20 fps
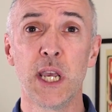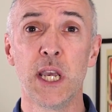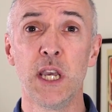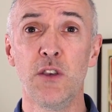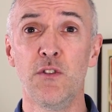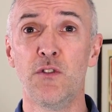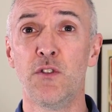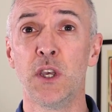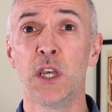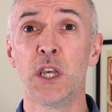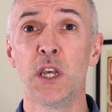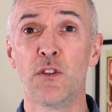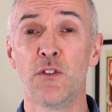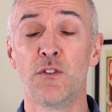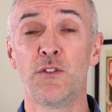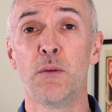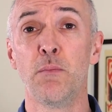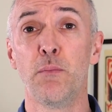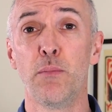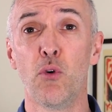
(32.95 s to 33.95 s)
easy and
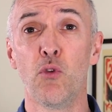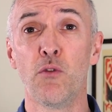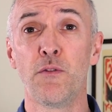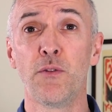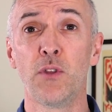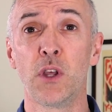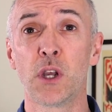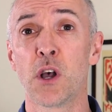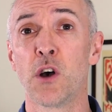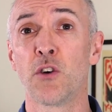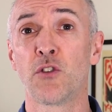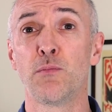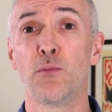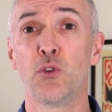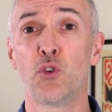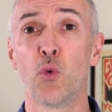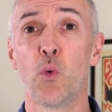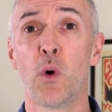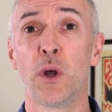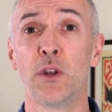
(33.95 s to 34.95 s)
simple for the customer
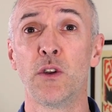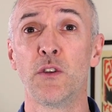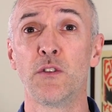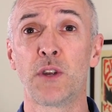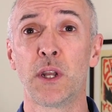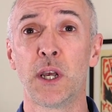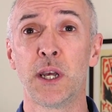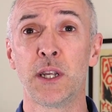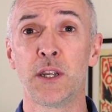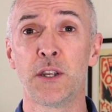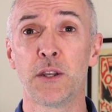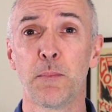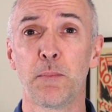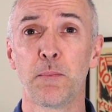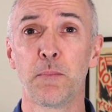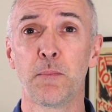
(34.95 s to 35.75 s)
to understand.